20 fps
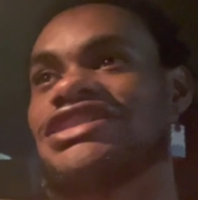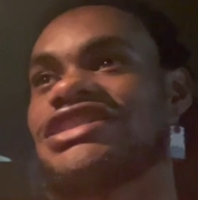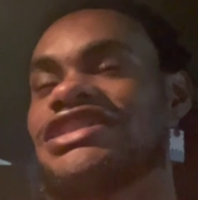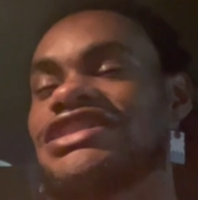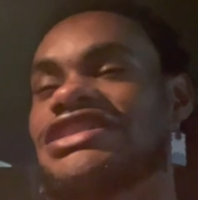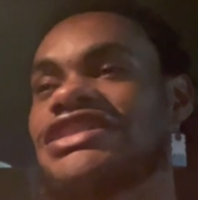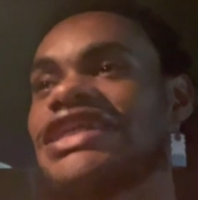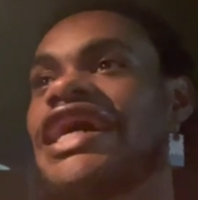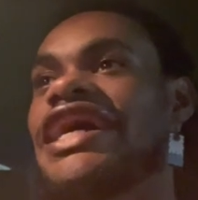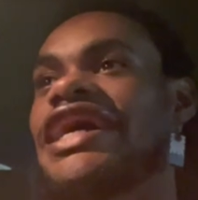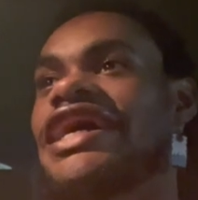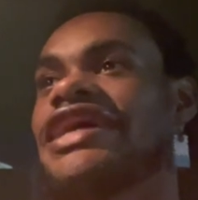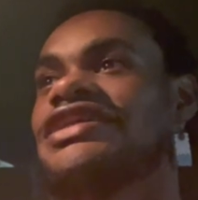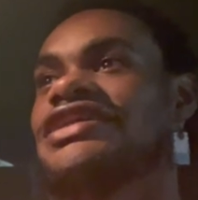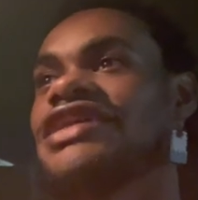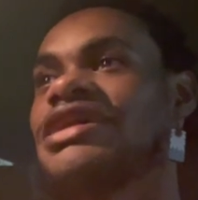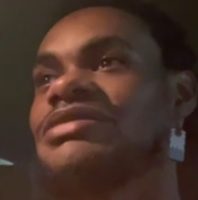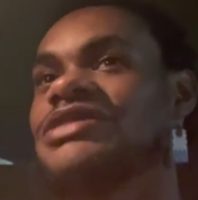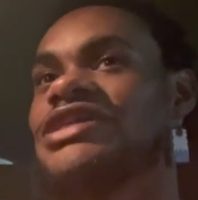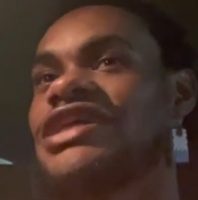it's sad.
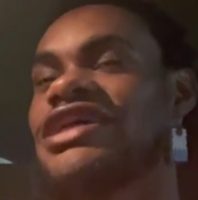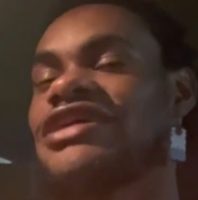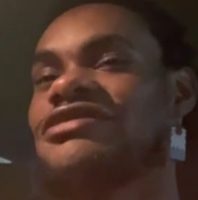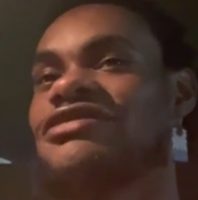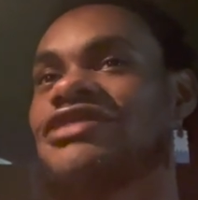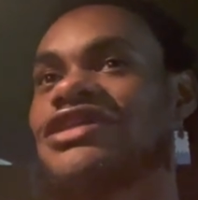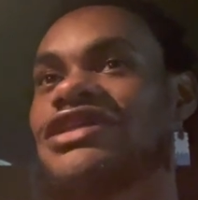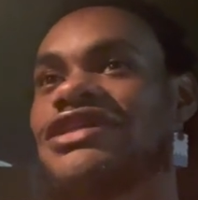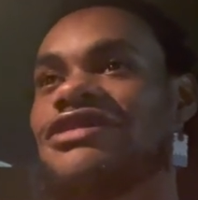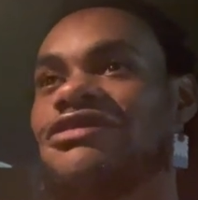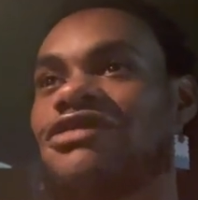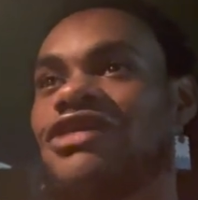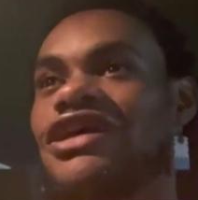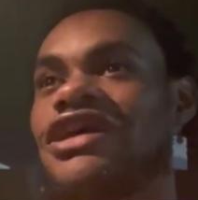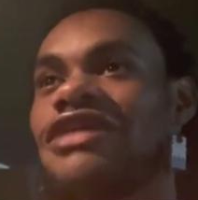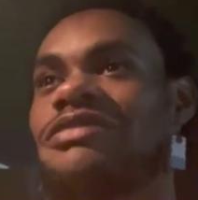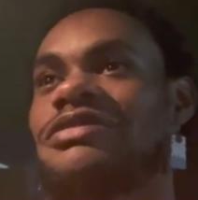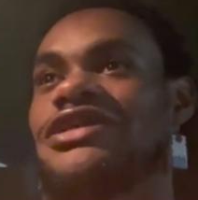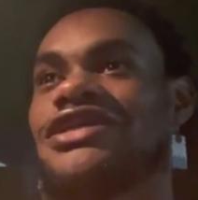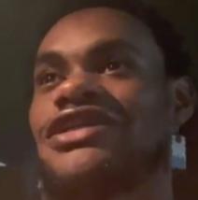I mean, I don't really want to
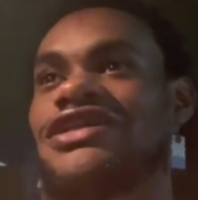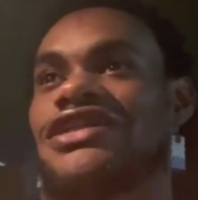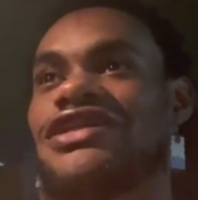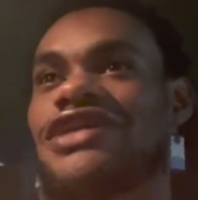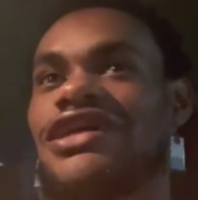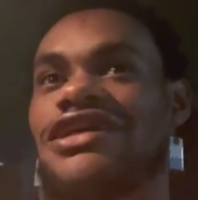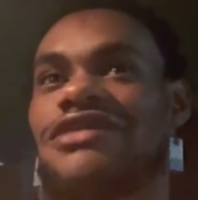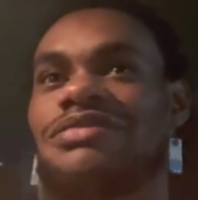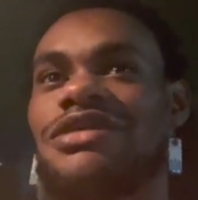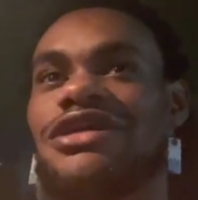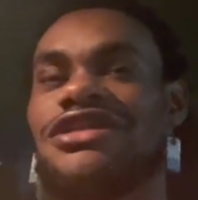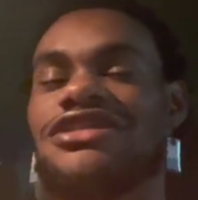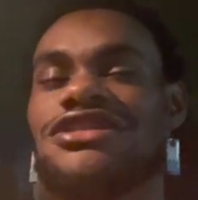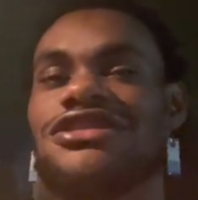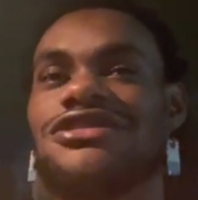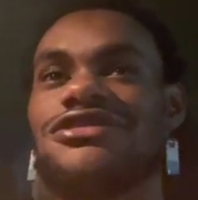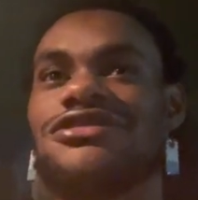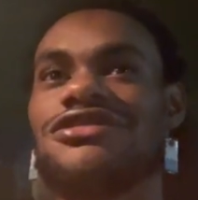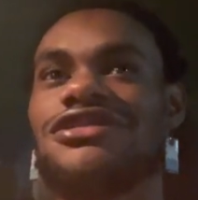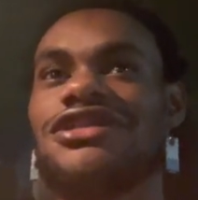come here and get like a
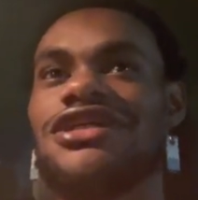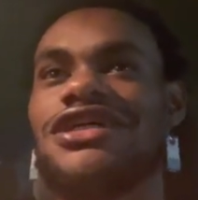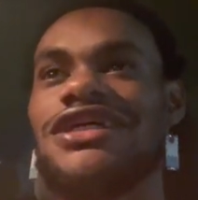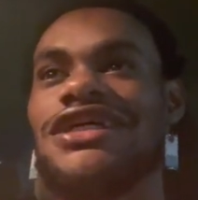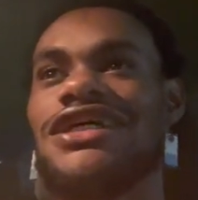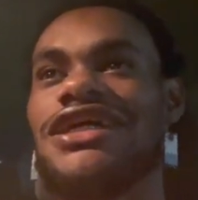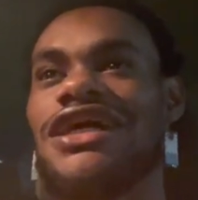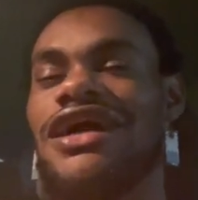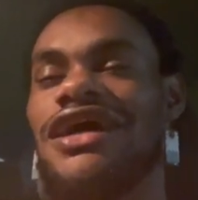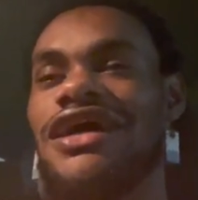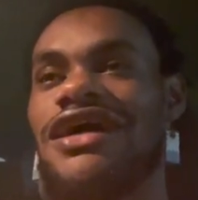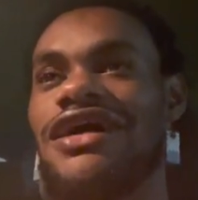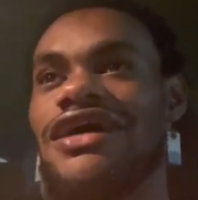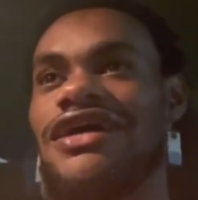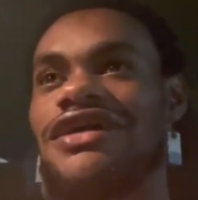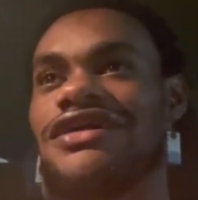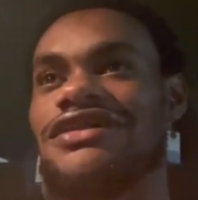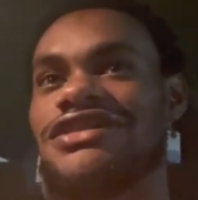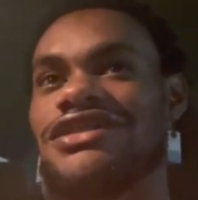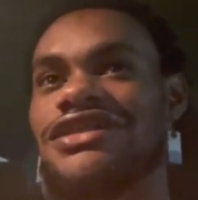pedestal
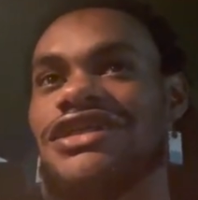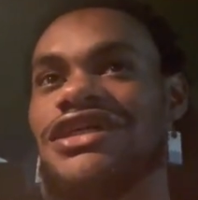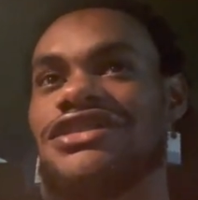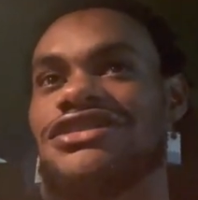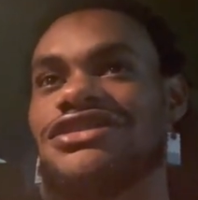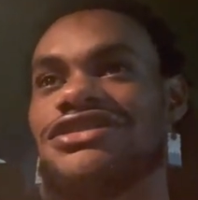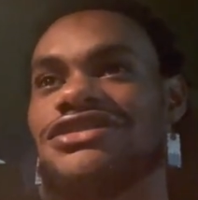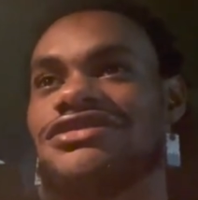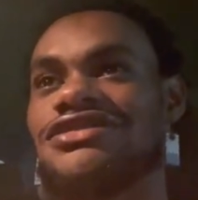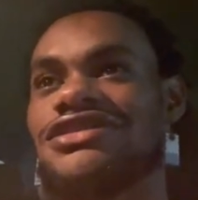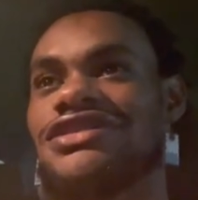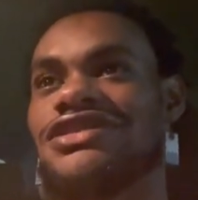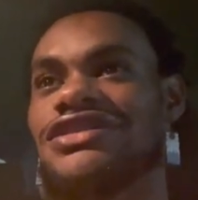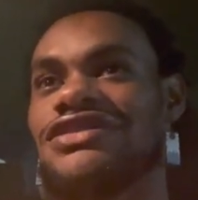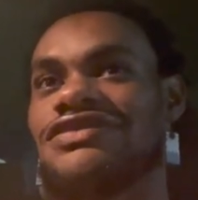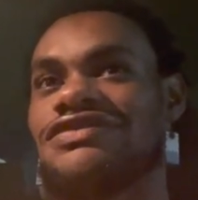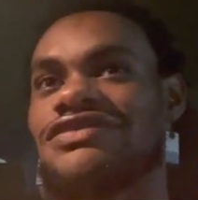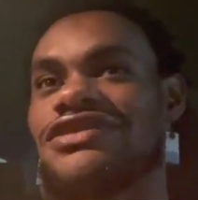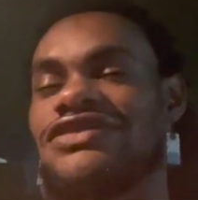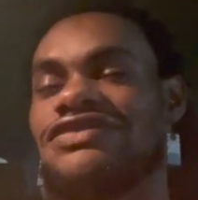uh, to introduce
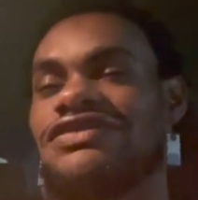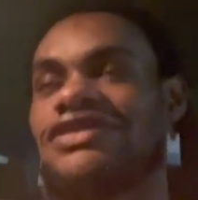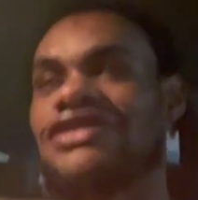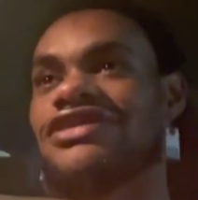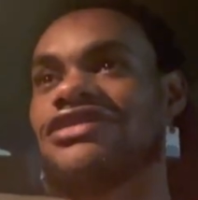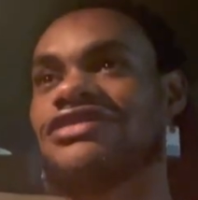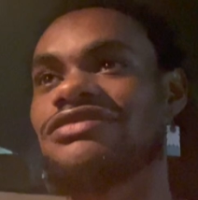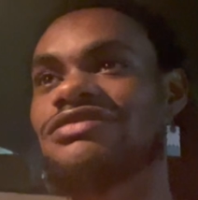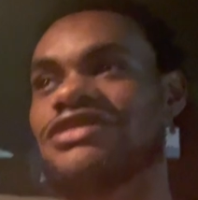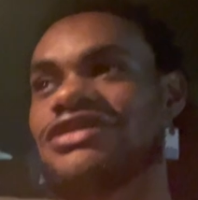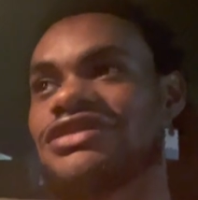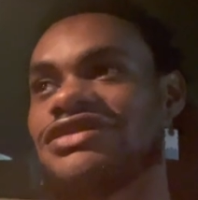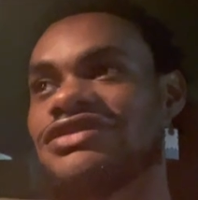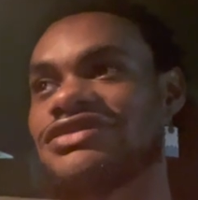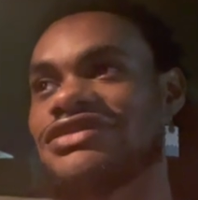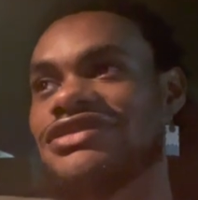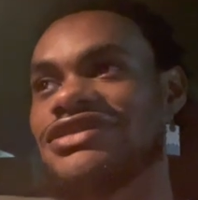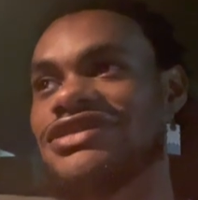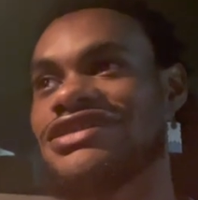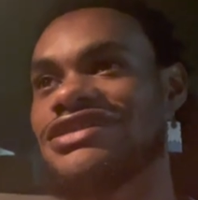this this video, but
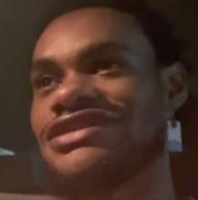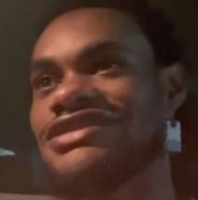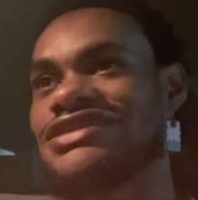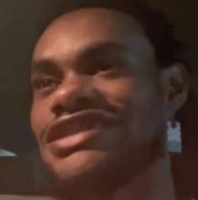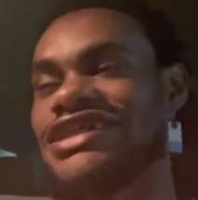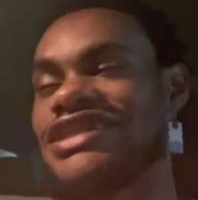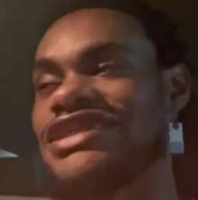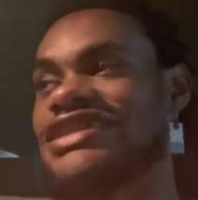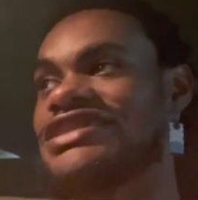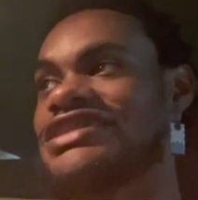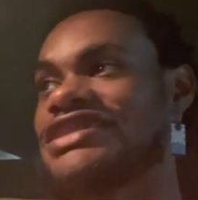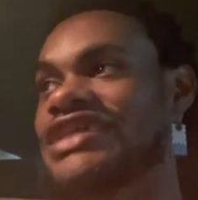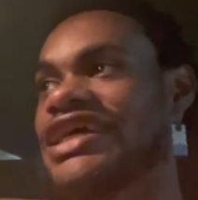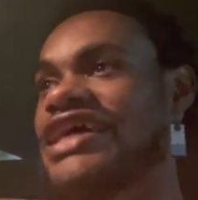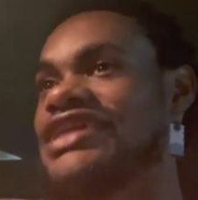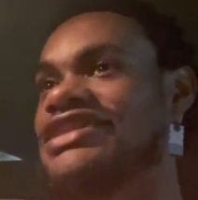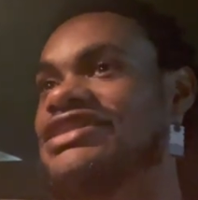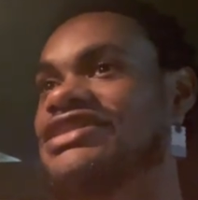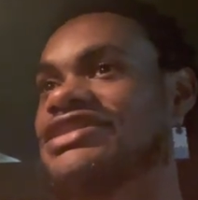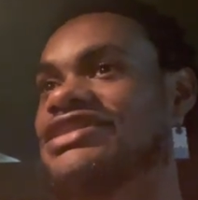it is
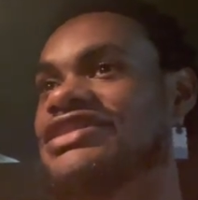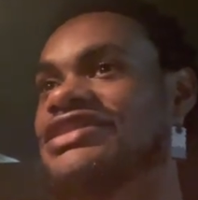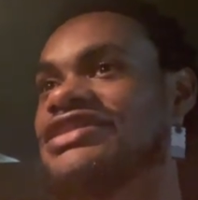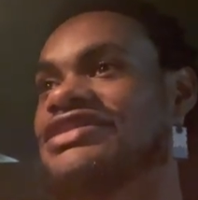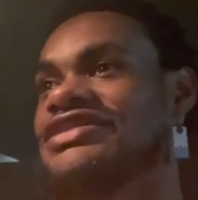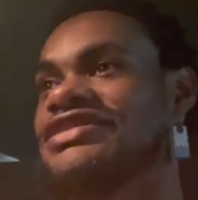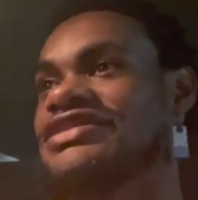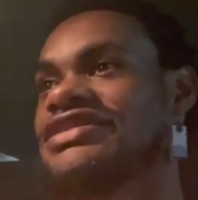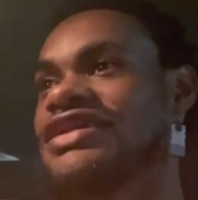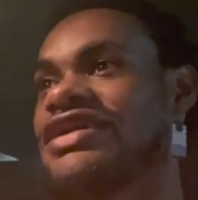sad to see.